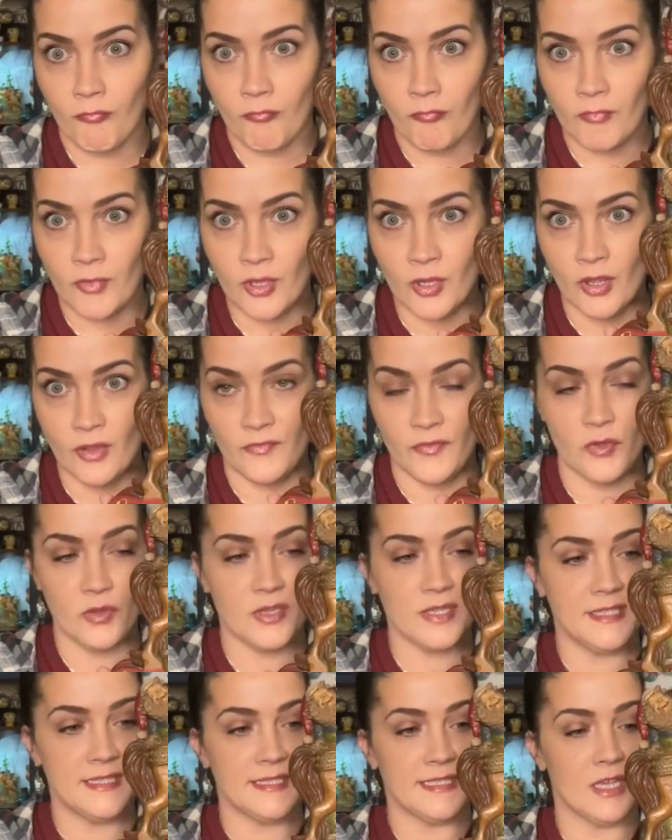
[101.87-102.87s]
you know, if you
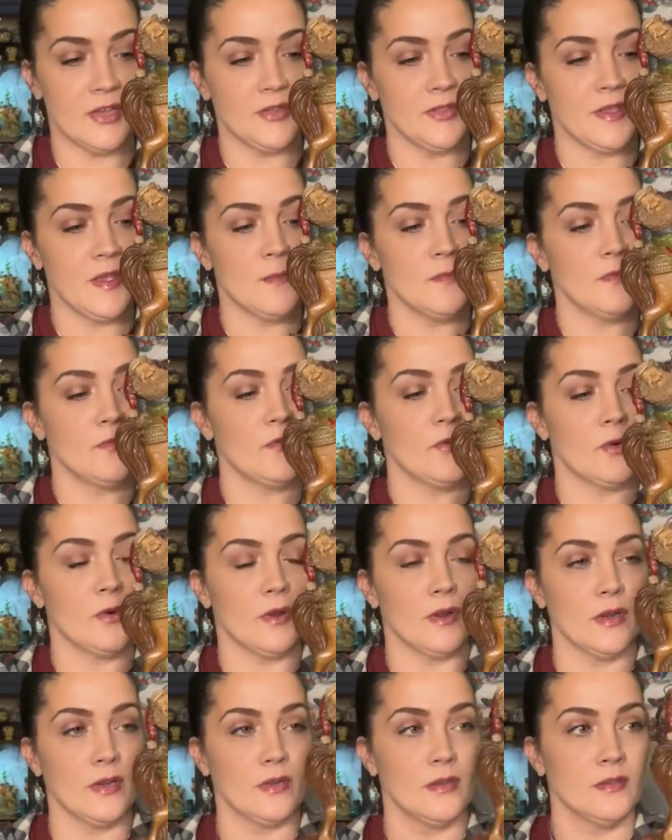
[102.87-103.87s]
can sell them
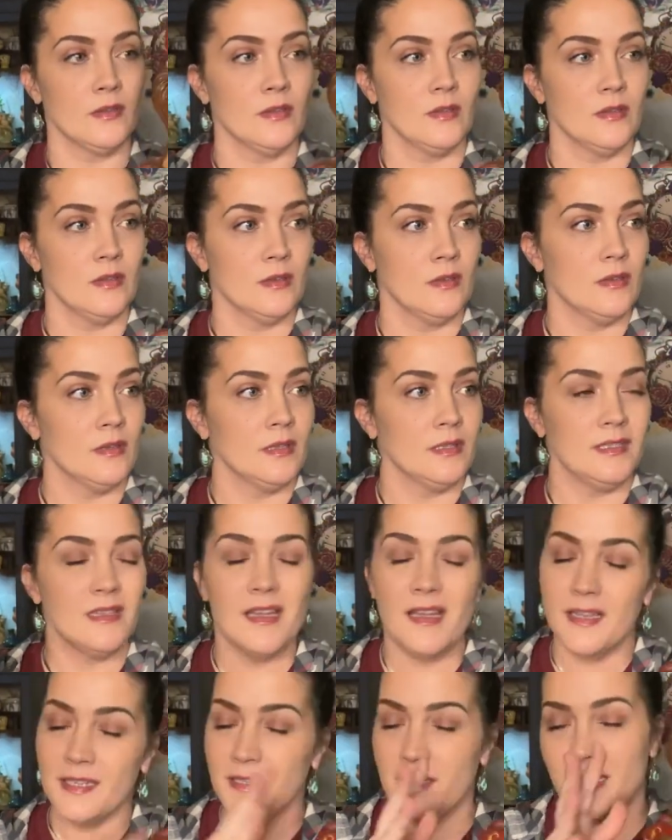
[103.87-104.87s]
for,
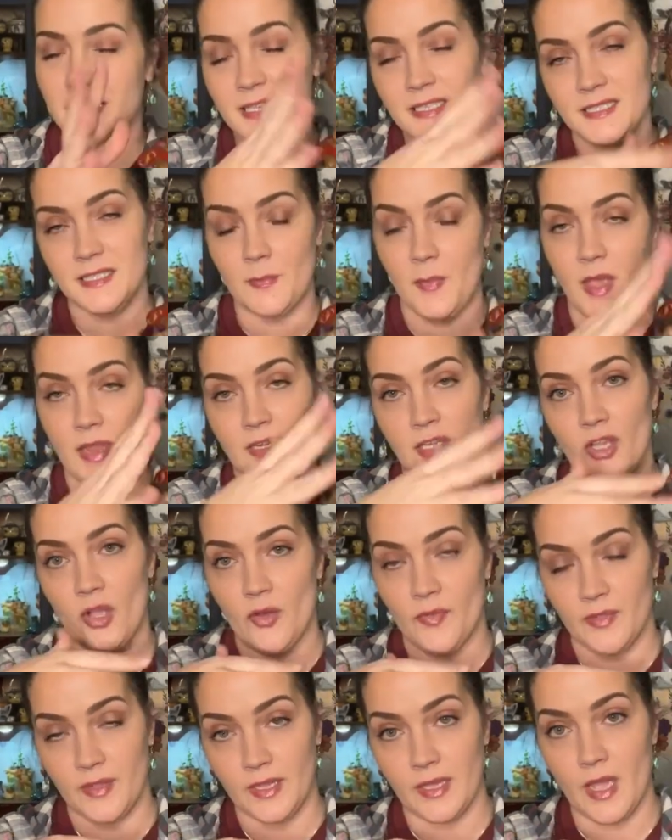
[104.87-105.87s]
I guess depending
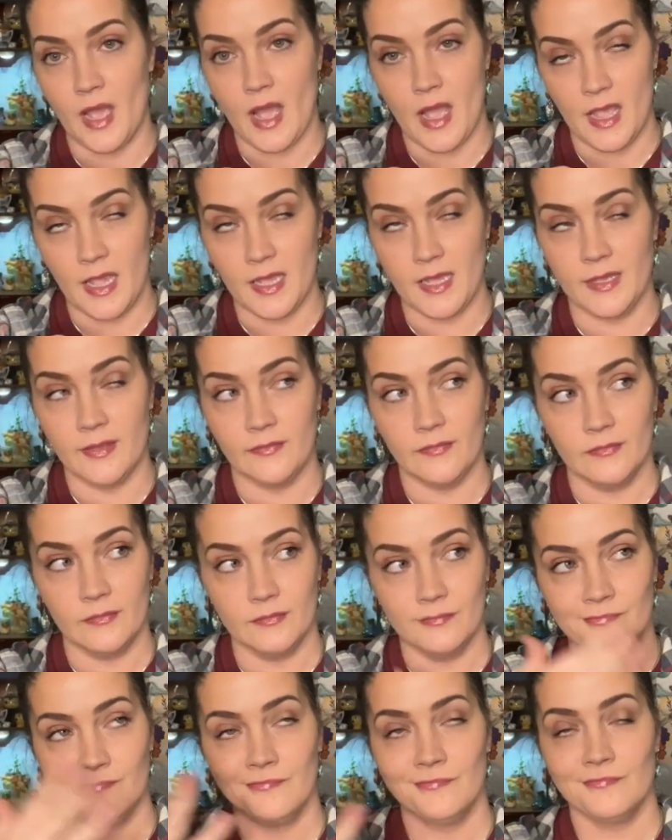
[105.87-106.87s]
on the guy,
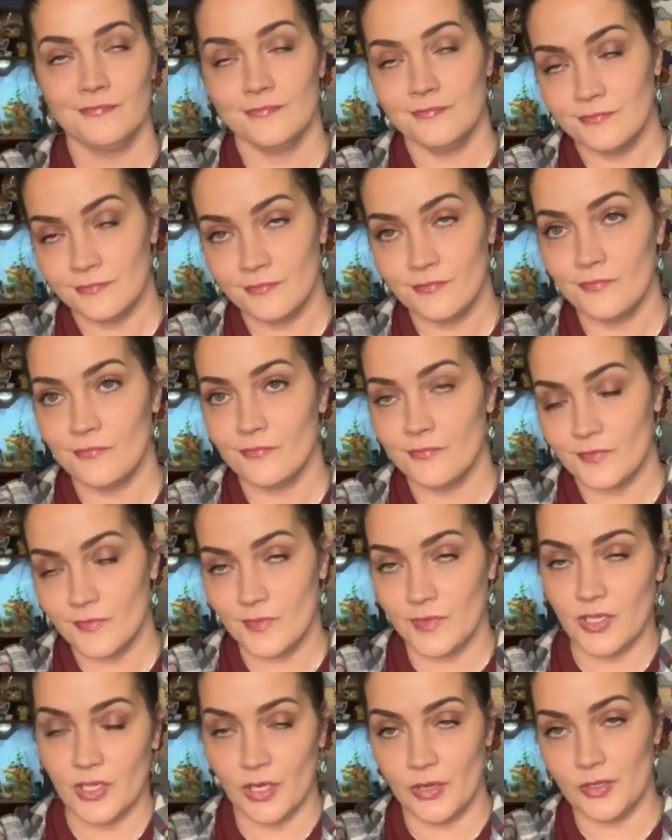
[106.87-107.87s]

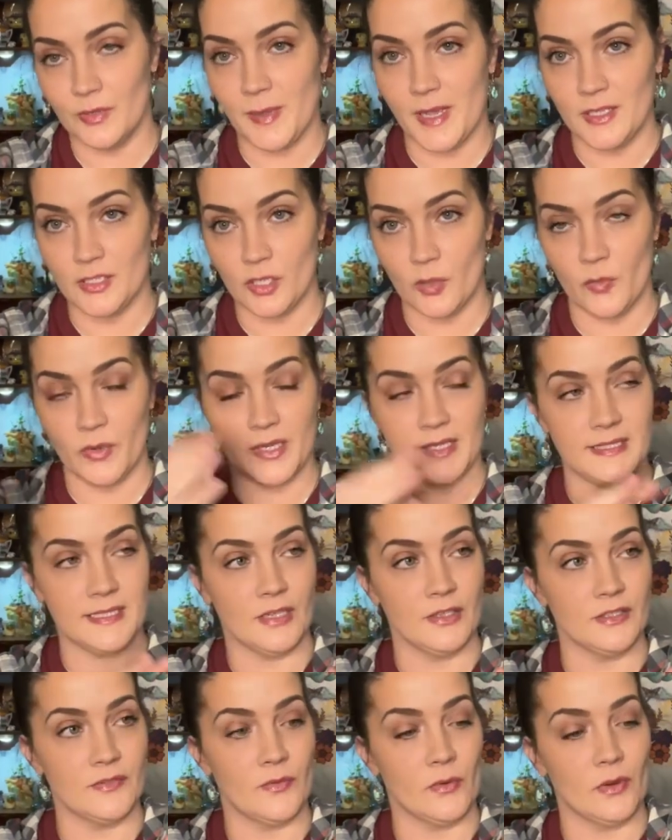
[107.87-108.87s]
you know, depends on what it
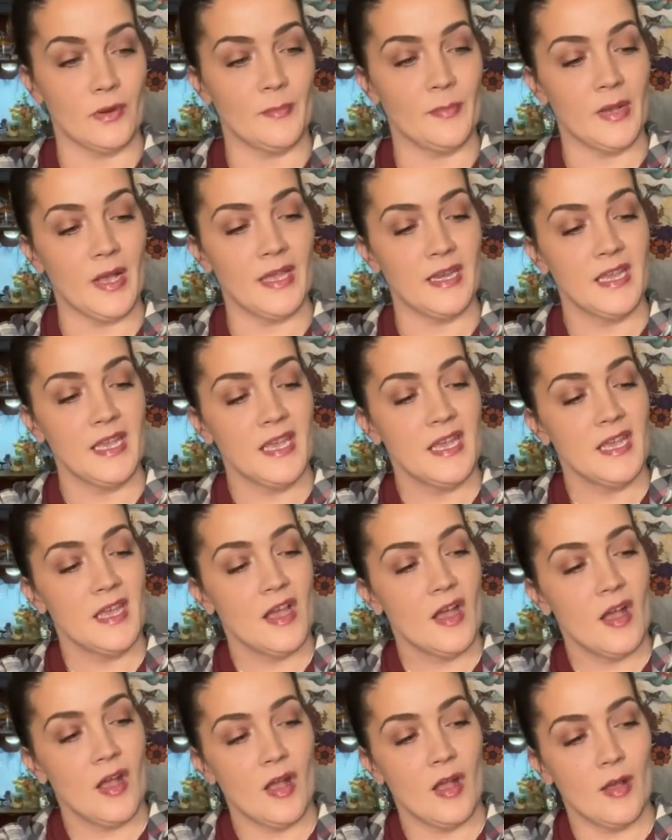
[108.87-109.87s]
sells for, but
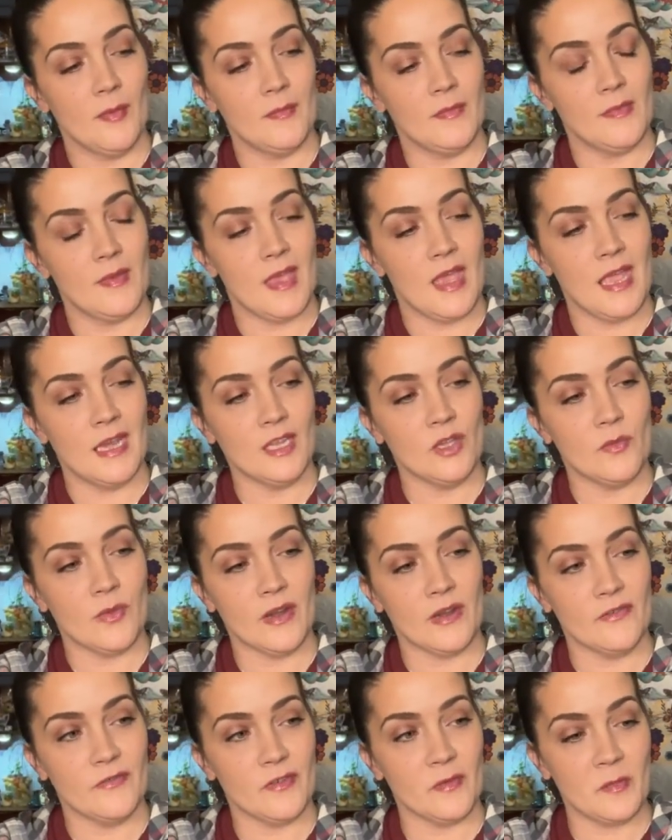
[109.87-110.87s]

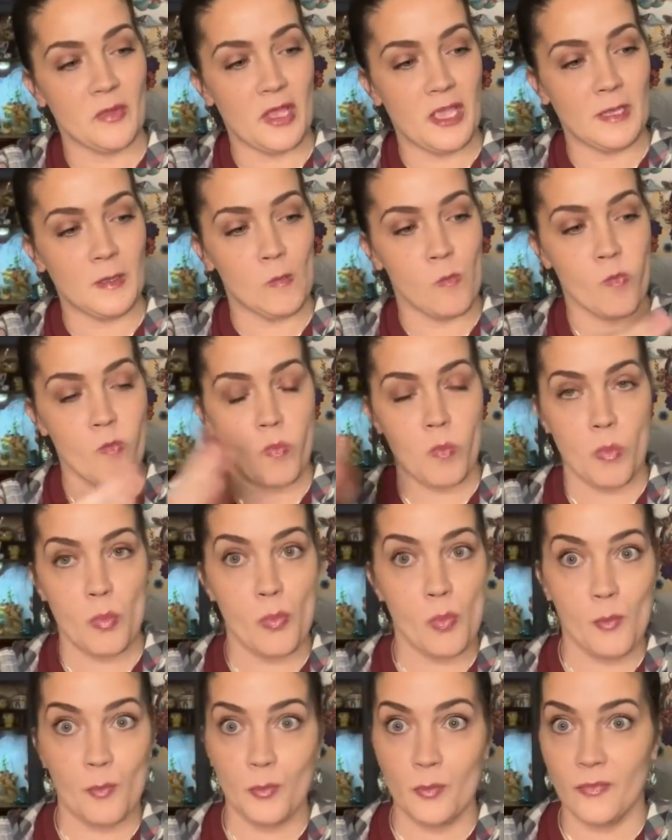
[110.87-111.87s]
anywhere from like
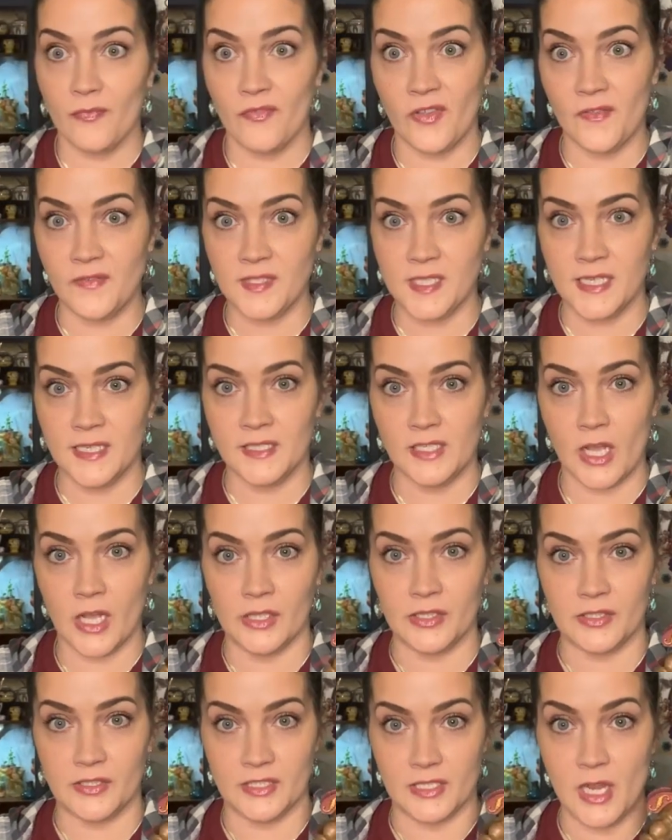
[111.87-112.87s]

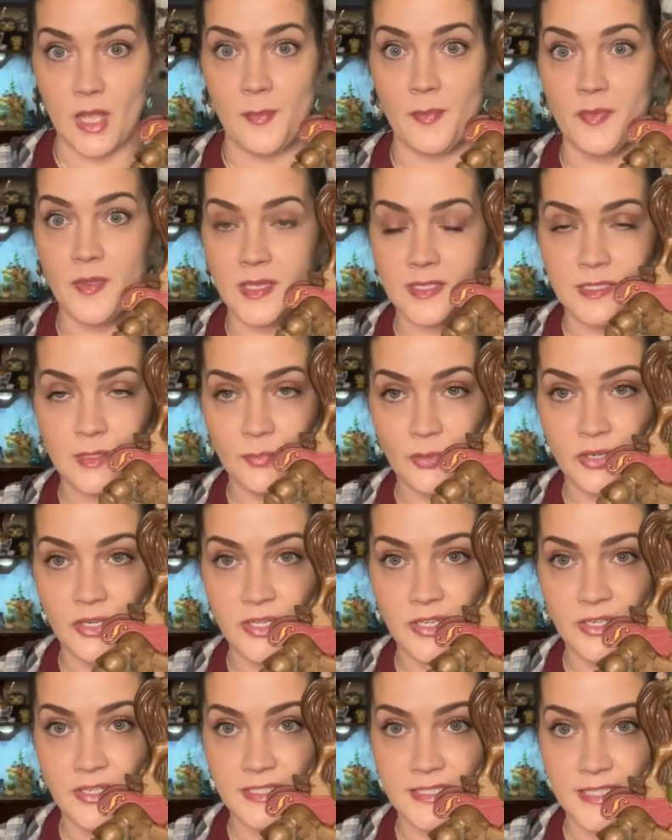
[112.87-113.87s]
$15 and up, that's a pretty
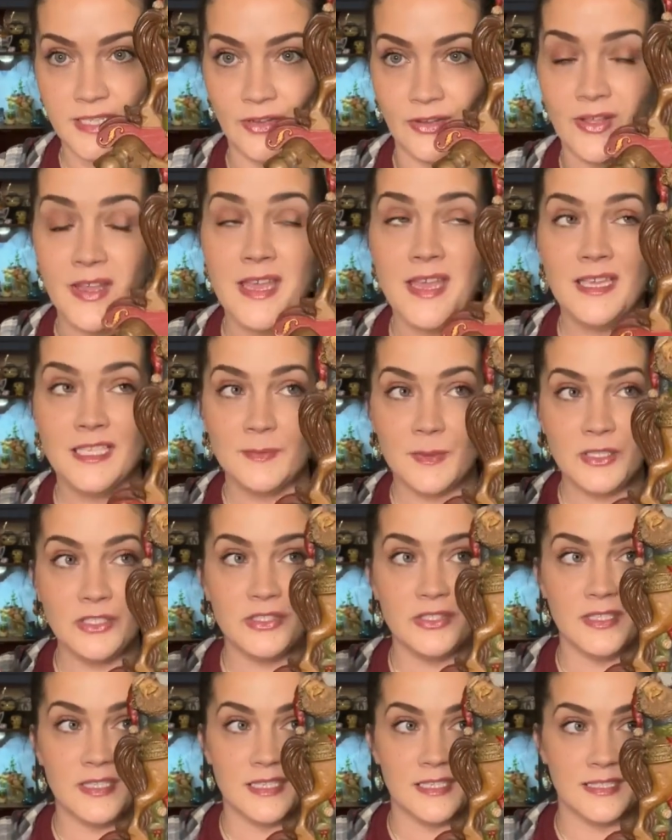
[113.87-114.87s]
good deal,
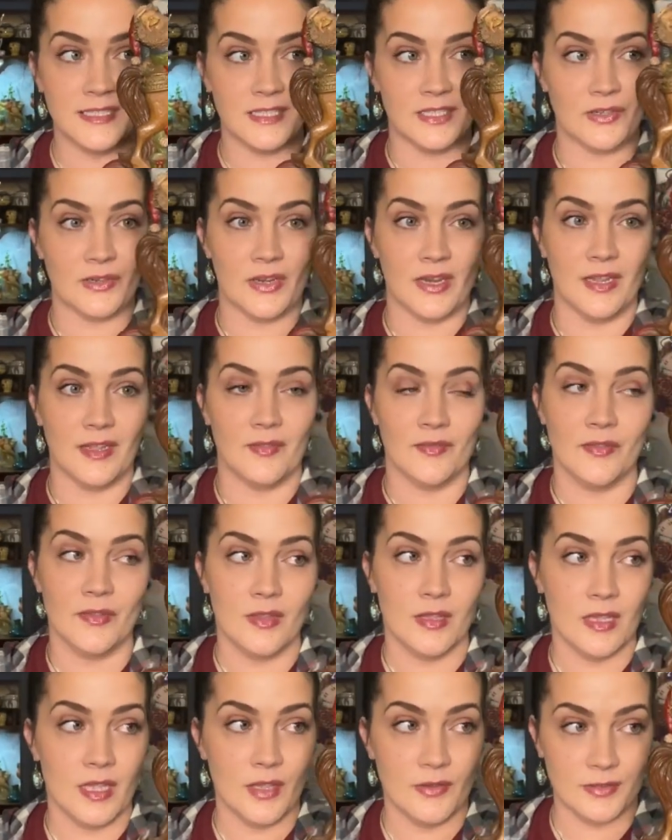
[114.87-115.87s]
especially considering
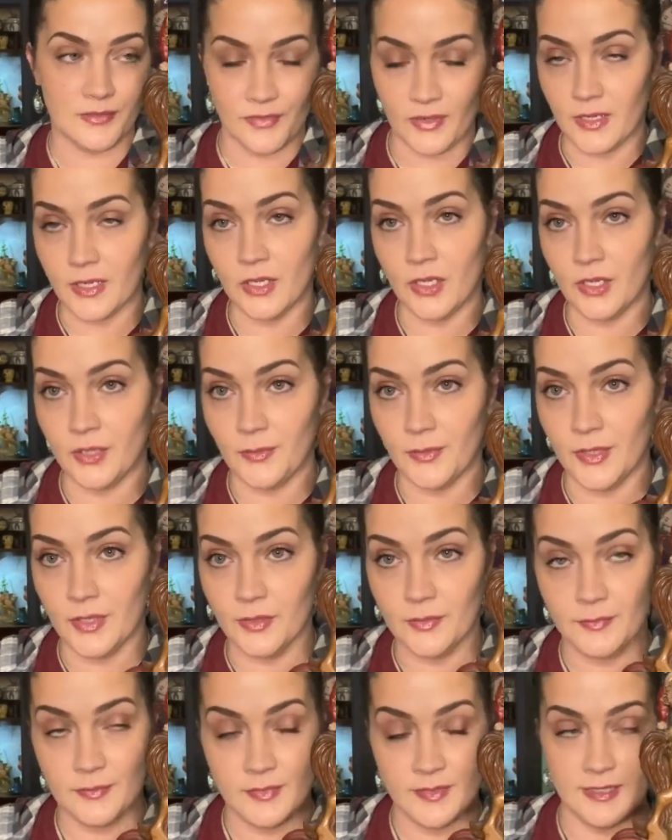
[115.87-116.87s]
it was freaking
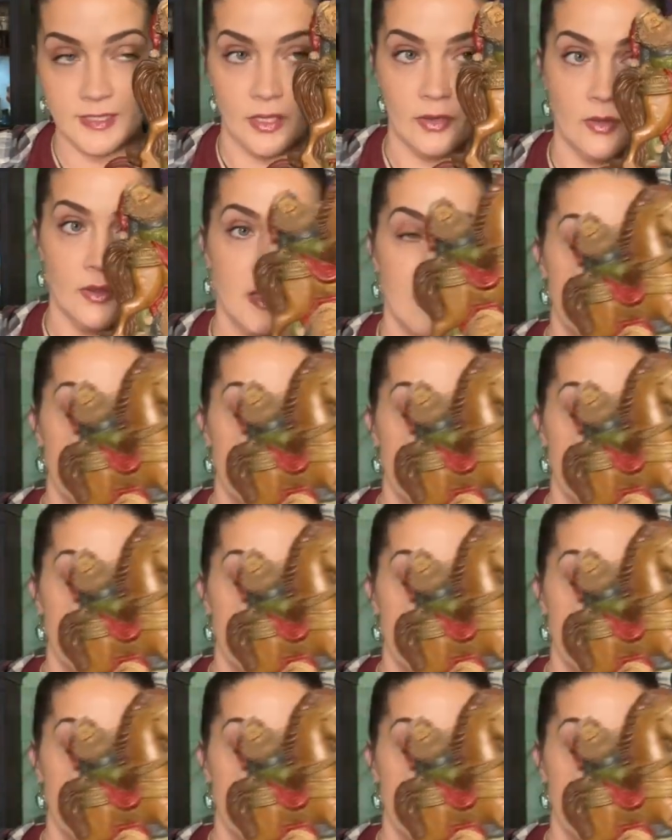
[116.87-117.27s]
Goodwill. So